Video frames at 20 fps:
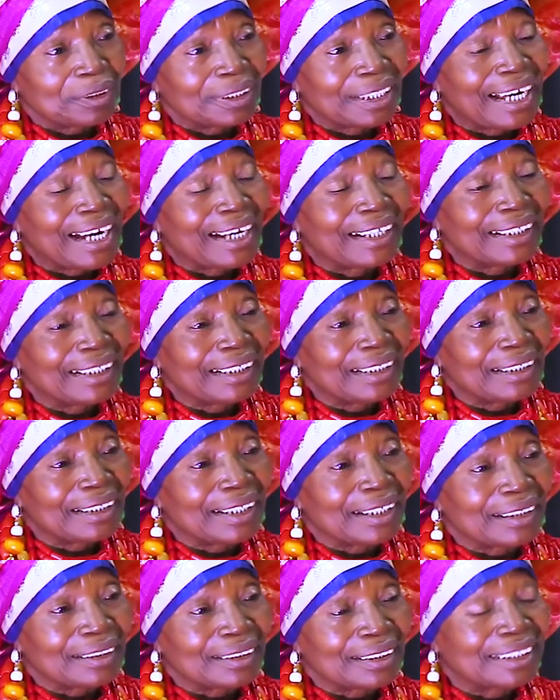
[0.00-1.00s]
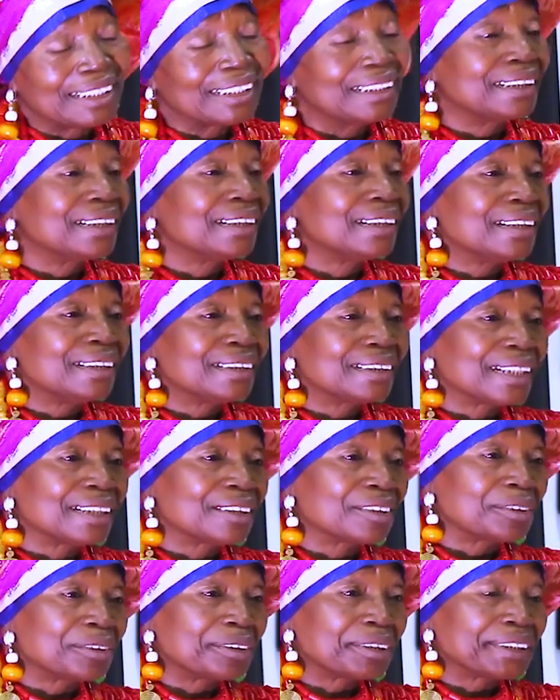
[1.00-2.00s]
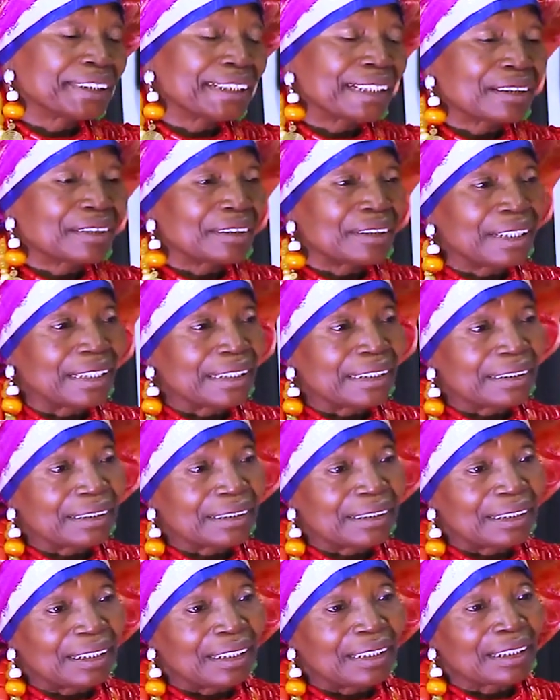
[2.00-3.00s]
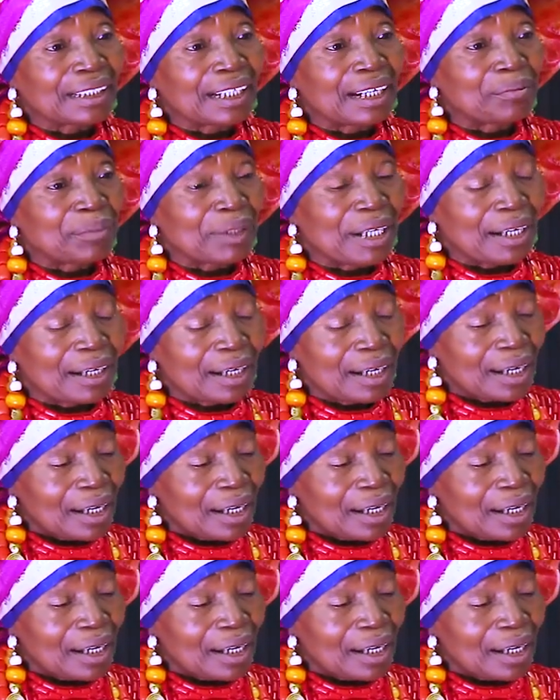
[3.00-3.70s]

They are in there teaching in St. Augustine College in Kaba.